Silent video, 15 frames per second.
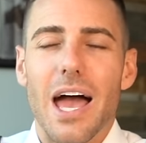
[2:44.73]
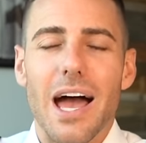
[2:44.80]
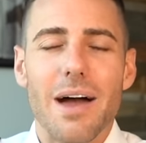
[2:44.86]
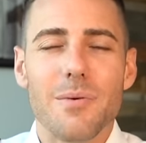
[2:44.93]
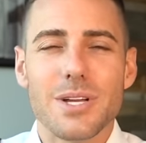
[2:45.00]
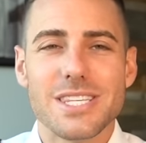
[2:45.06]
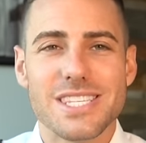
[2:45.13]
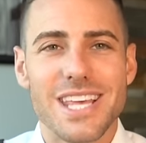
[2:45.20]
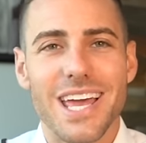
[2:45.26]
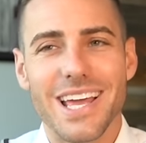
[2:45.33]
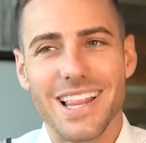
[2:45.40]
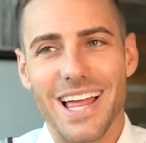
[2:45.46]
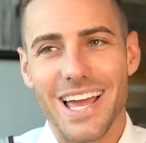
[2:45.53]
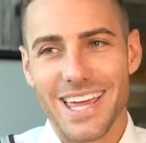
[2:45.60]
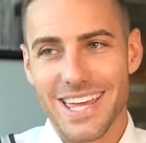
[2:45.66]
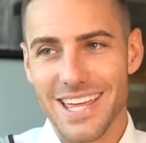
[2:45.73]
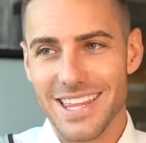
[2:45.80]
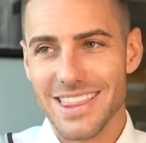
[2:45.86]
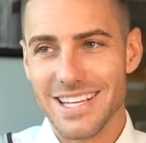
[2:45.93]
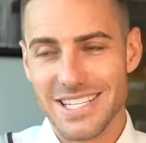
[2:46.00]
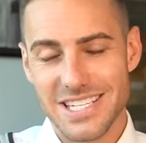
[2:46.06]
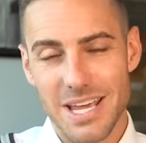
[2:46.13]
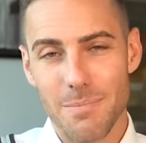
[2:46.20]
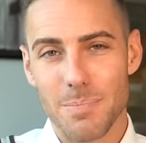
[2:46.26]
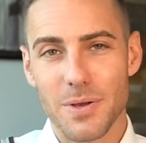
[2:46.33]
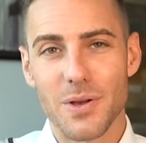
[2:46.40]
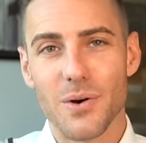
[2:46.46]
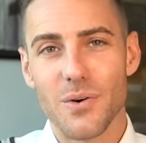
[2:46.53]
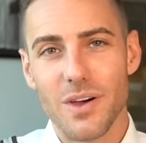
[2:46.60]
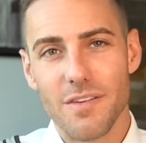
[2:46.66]
I would say, like the
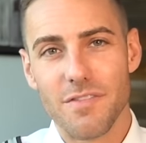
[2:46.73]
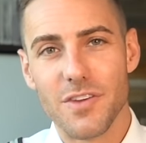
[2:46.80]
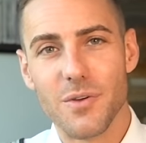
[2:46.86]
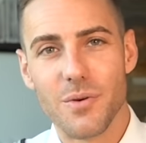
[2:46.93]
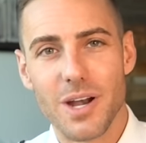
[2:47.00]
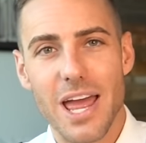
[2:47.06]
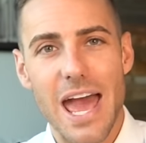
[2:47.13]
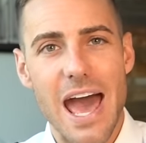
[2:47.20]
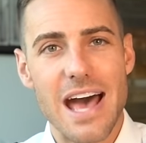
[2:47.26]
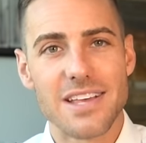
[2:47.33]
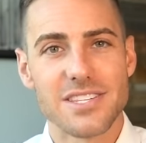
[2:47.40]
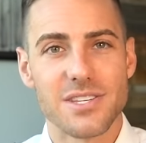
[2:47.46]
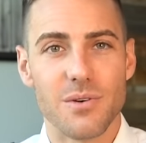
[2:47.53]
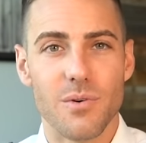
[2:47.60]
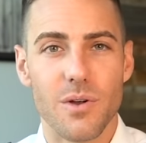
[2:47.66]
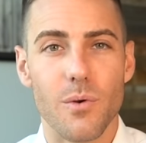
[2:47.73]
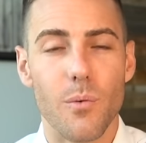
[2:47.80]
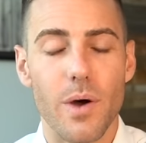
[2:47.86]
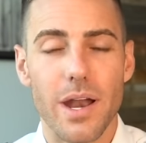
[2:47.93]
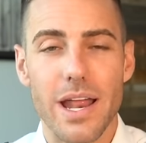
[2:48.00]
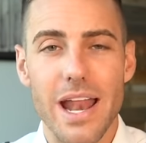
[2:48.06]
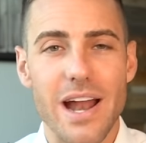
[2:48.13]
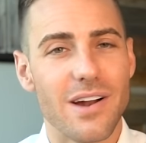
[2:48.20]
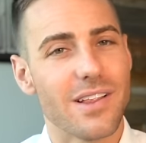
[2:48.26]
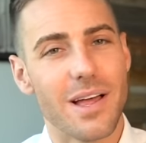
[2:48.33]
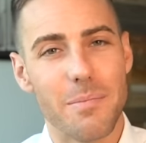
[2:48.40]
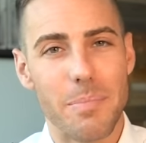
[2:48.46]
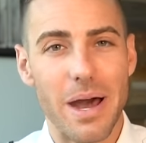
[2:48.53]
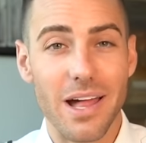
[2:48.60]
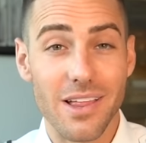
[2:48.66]
typical, if you were to ask someone what an
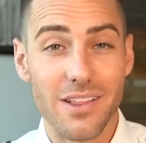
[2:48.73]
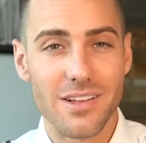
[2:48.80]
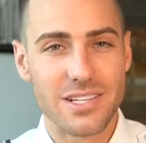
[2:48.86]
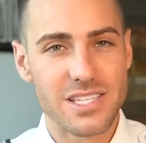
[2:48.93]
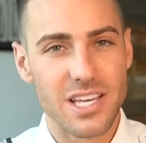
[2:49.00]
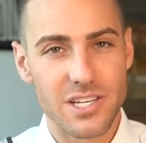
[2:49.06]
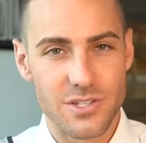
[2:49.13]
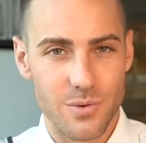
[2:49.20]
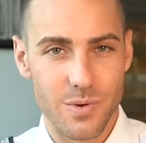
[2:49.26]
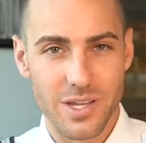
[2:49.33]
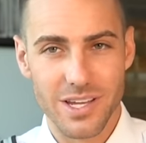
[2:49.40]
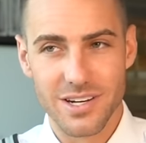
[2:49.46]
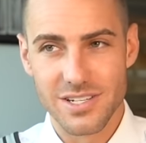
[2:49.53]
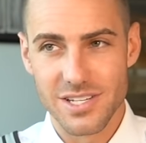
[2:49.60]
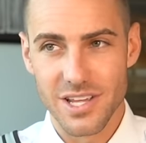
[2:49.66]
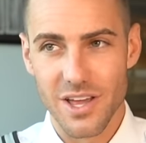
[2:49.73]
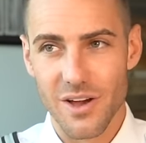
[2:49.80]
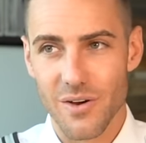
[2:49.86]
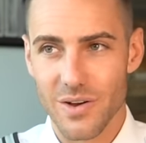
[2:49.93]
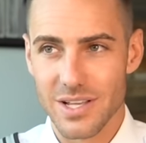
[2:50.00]
airline pilot looks like 20 years ago,